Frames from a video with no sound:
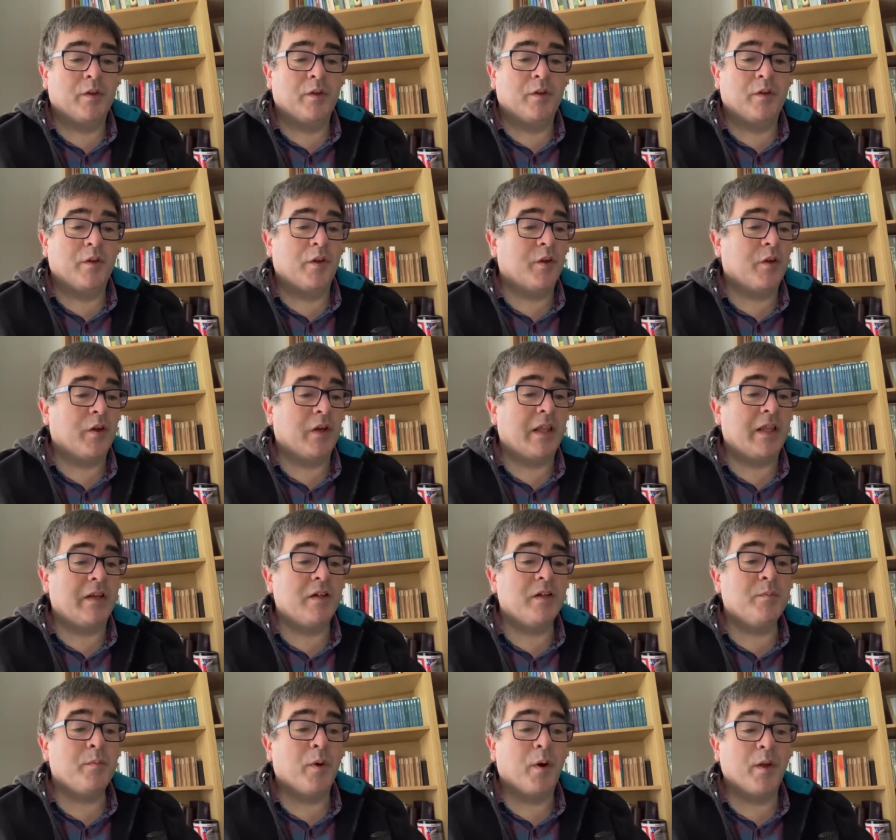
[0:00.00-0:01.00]
Could our
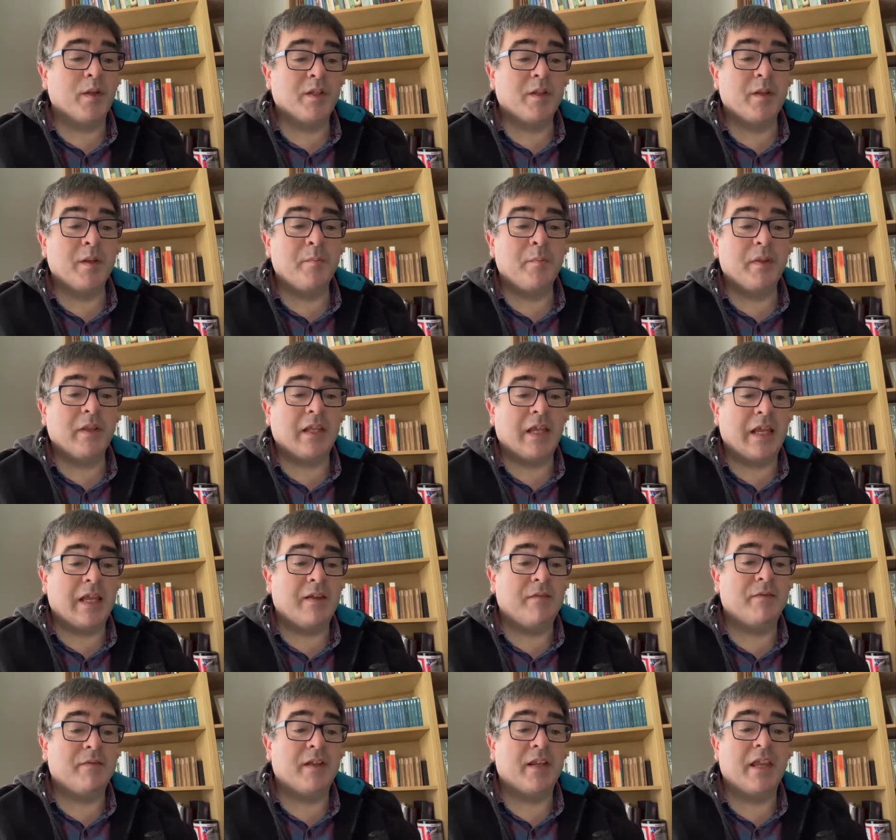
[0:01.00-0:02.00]
leaders possibly
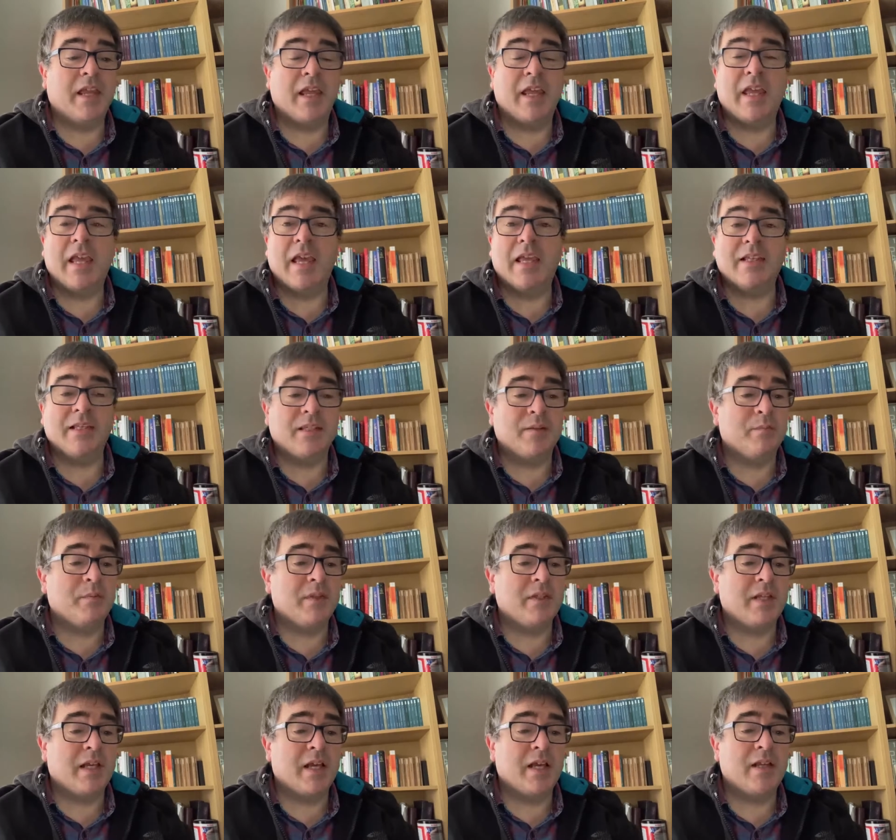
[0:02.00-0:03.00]
believe that he is the
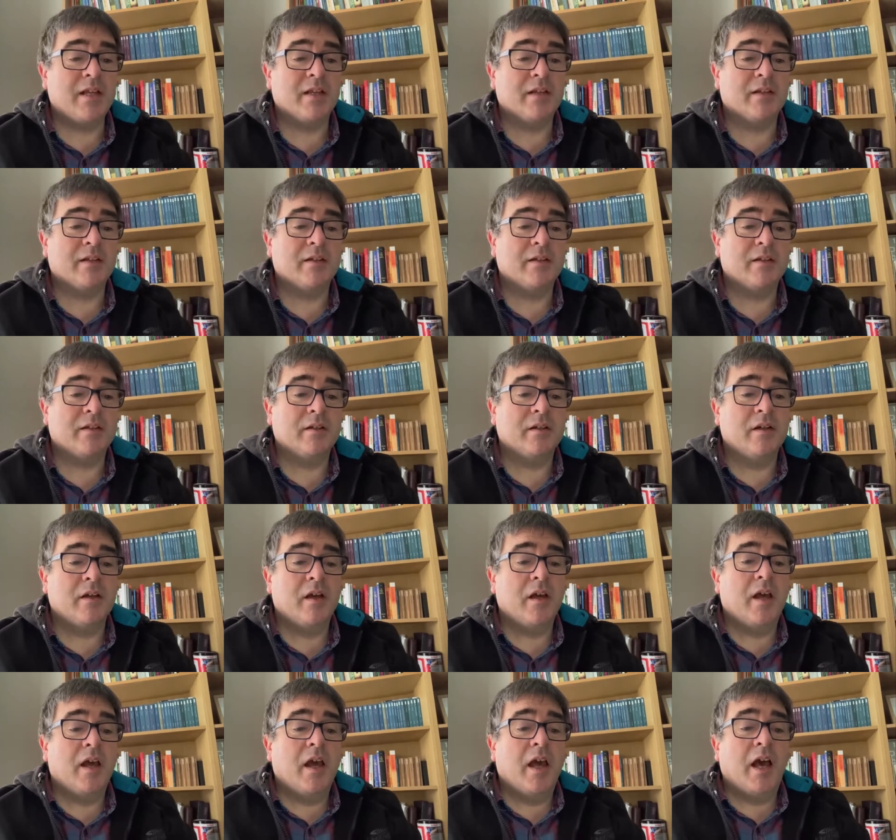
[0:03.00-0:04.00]
Messiah?
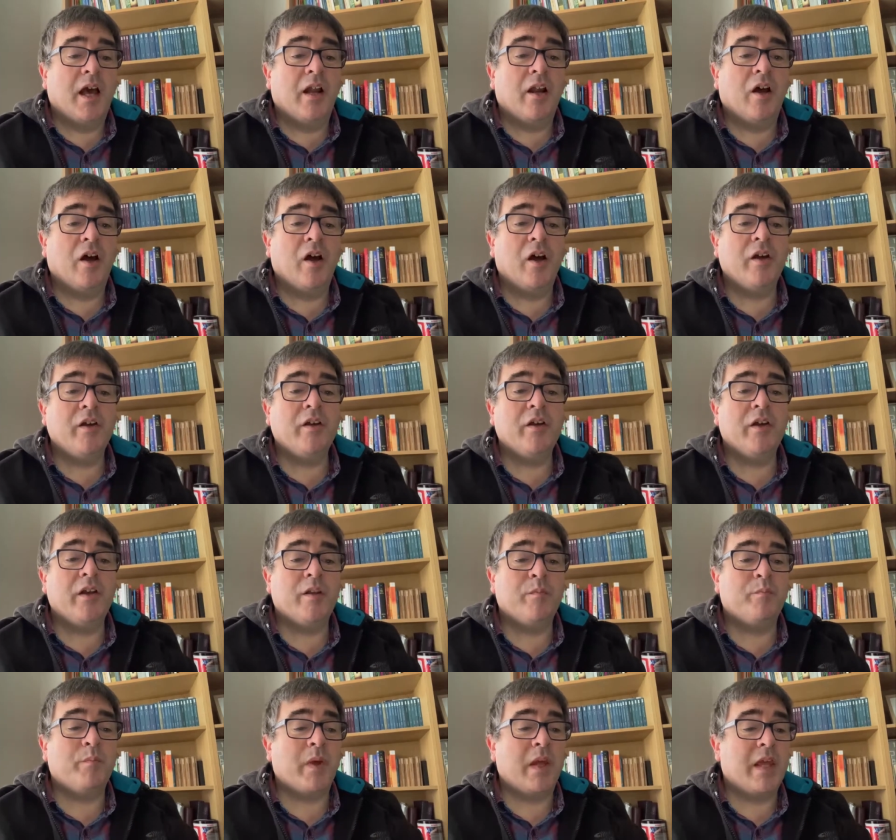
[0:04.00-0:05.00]
And how could
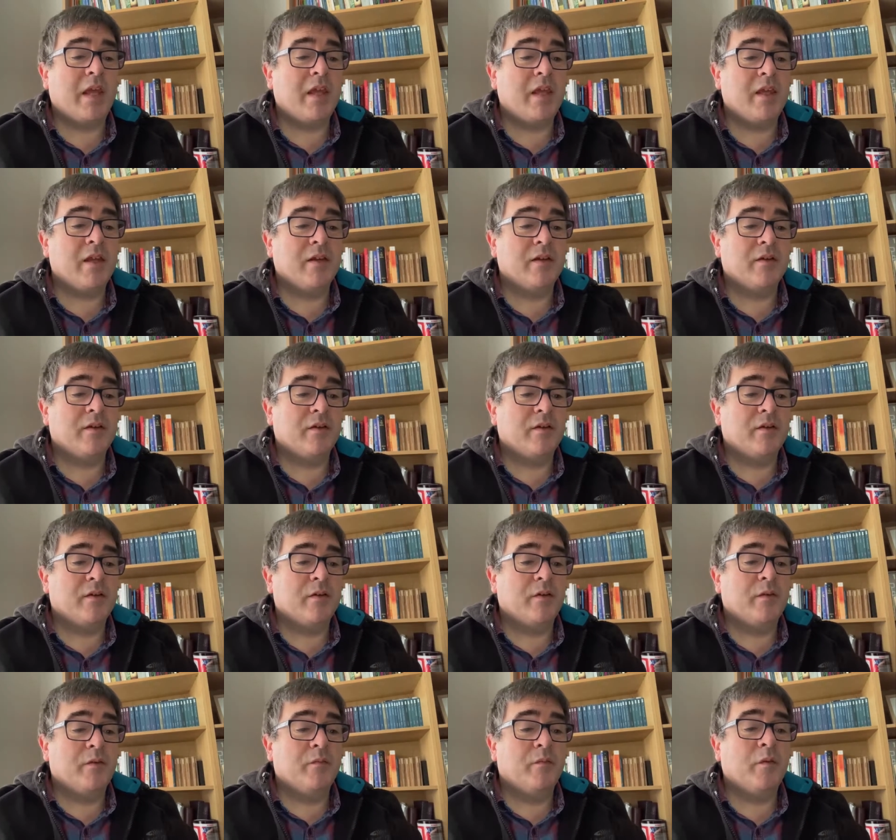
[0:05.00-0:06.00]
it be?
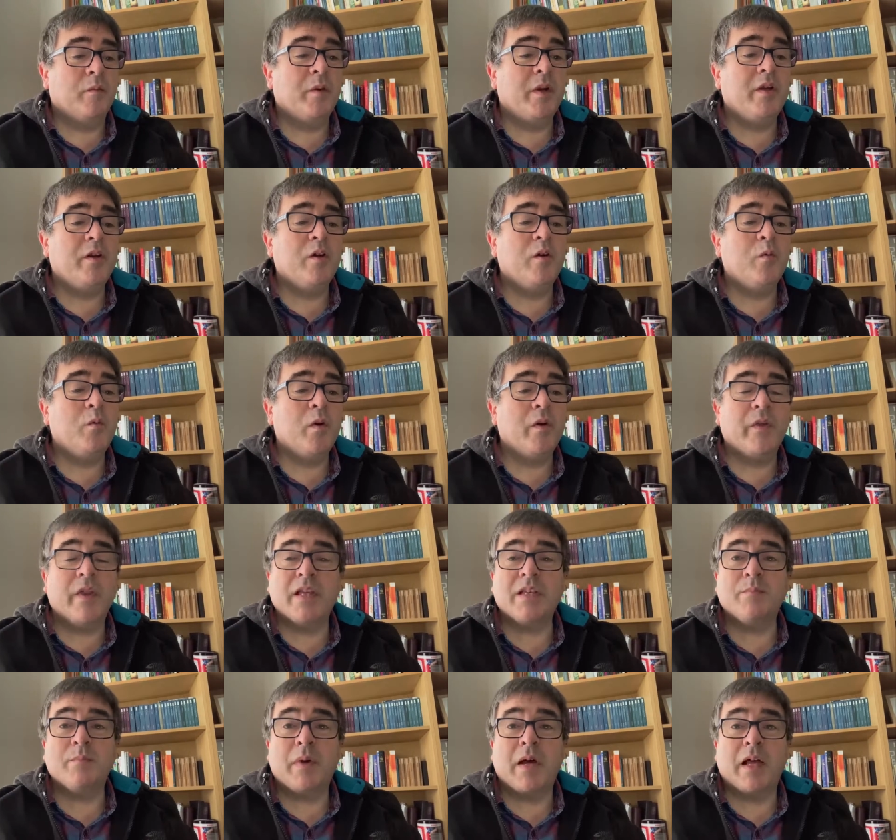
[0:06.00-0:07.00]
For we know where
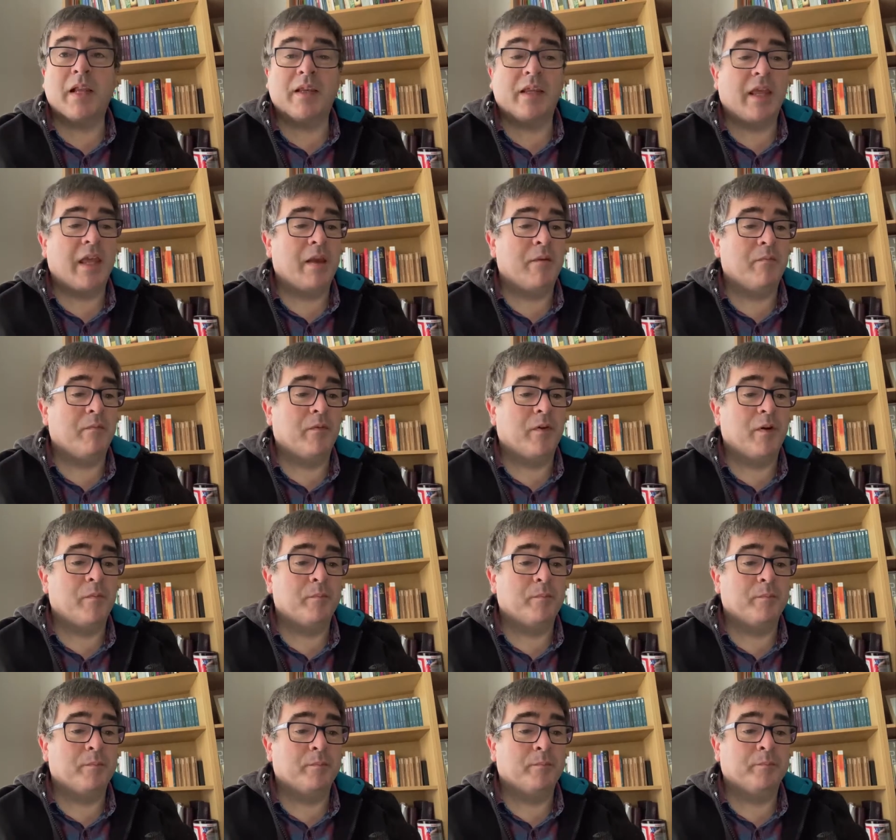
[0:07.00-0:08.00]
this man came from.
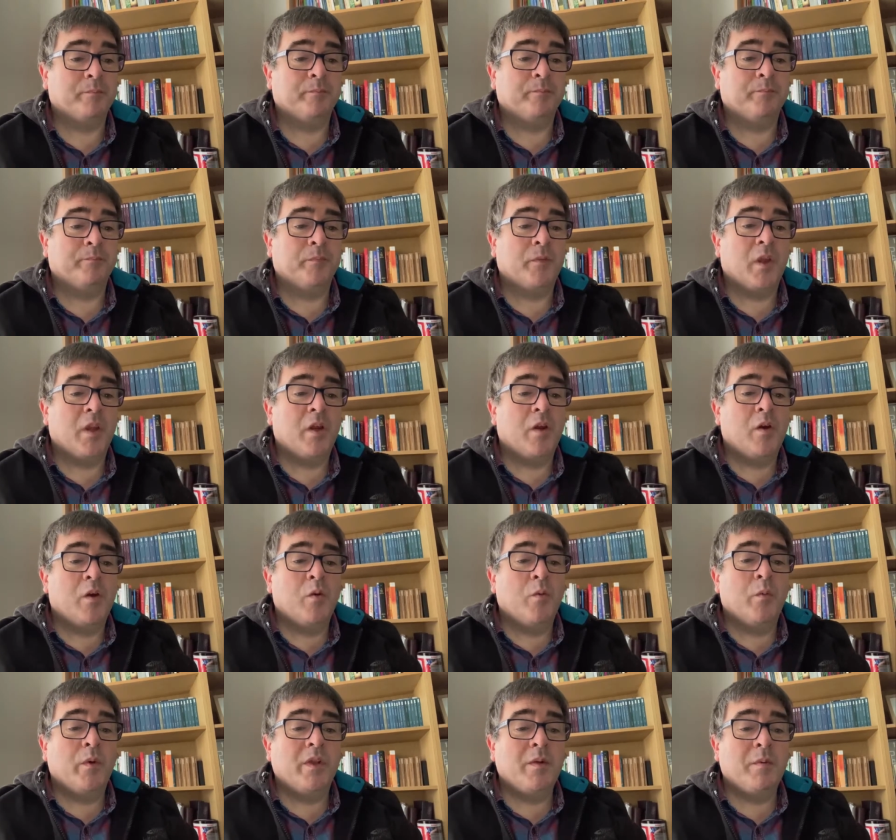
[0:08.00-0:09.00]

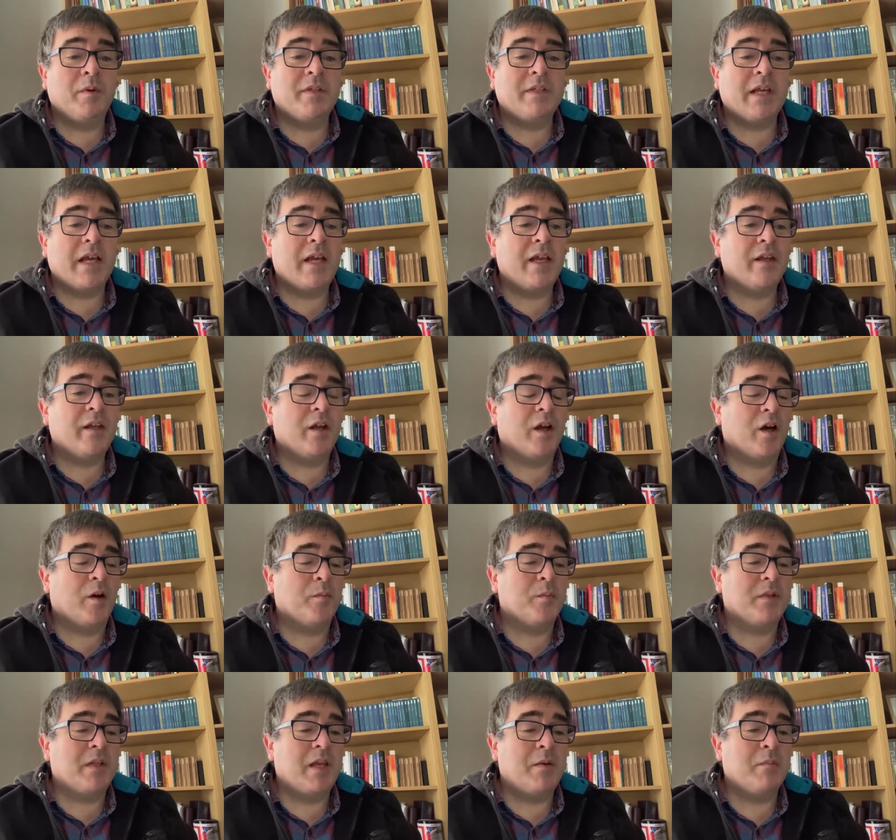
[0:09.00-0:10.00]
When the Messiah
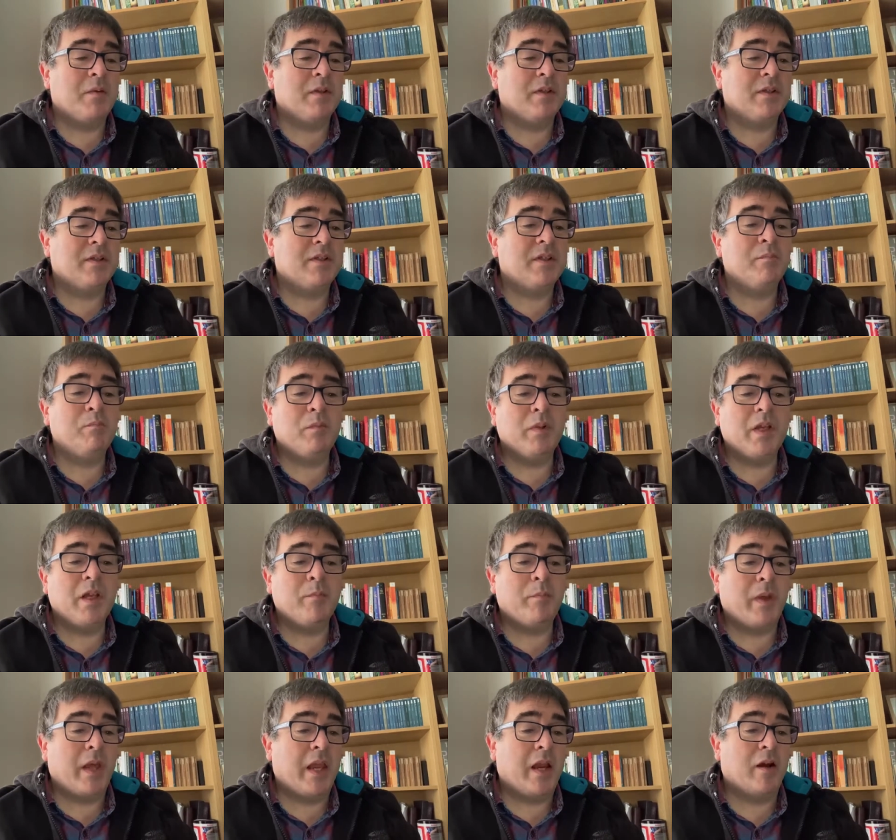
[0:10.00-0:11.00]
comes, he will simply
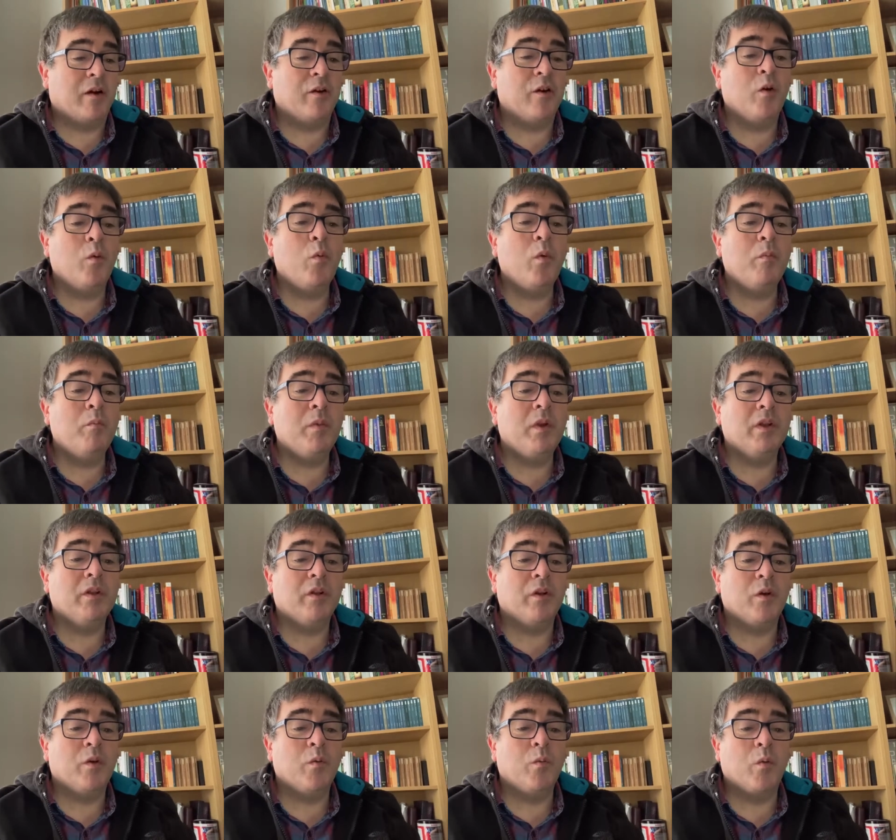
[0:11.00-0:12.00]
appear. No one will
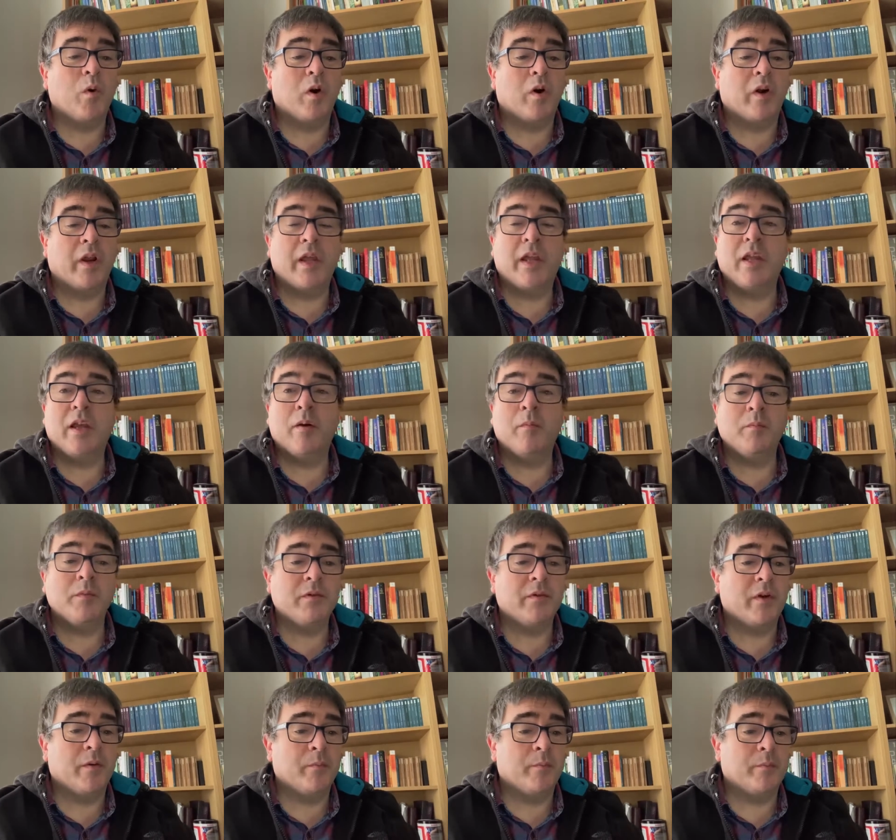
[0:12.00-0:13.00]
know where he comes
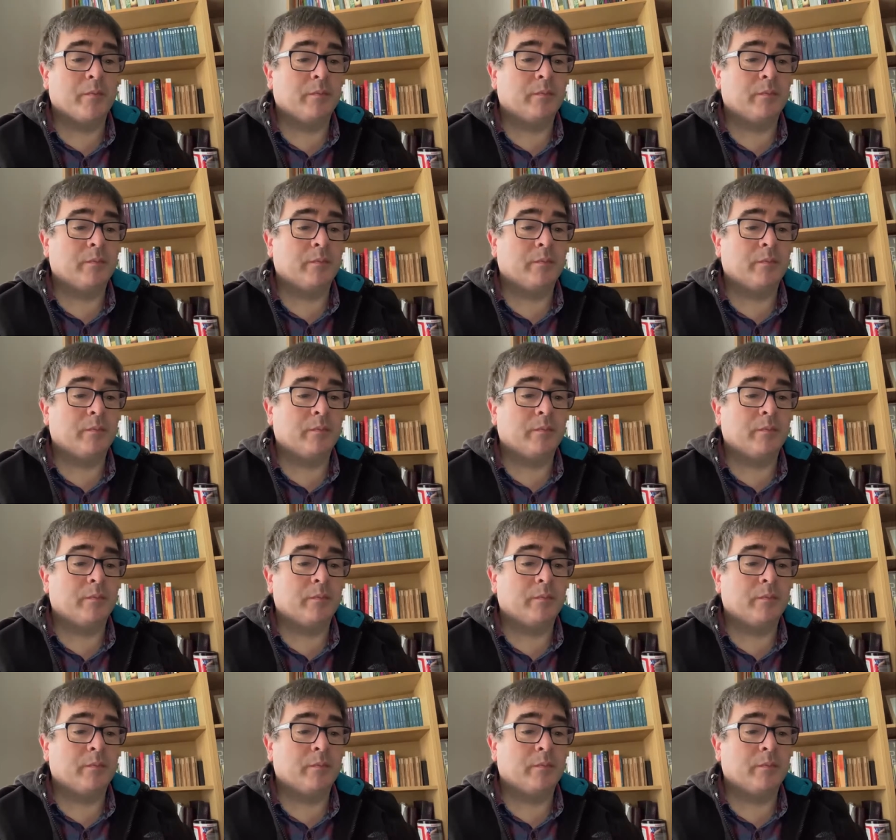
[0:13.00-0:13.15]
from."